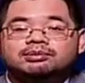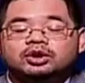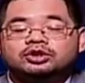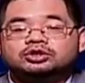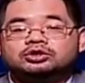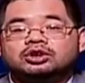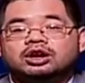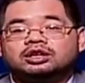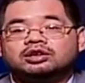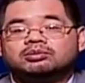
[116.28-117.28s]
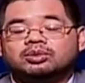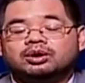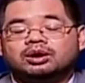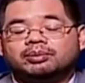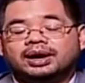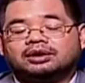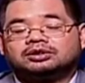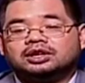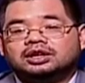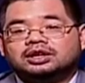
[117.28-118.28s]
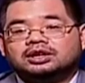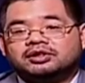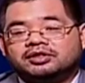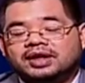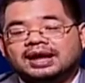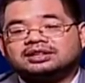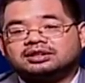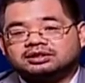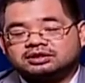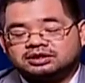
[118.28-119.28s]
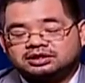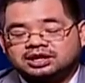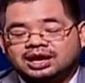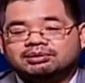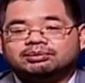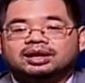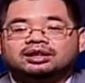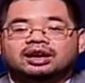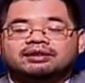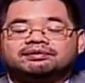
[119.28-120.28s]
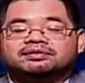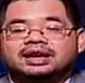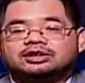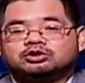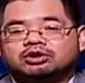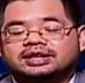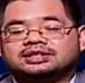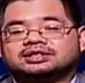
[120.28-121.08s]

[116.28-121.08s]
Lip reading: And I'm going to talk a little more about that time in my life, that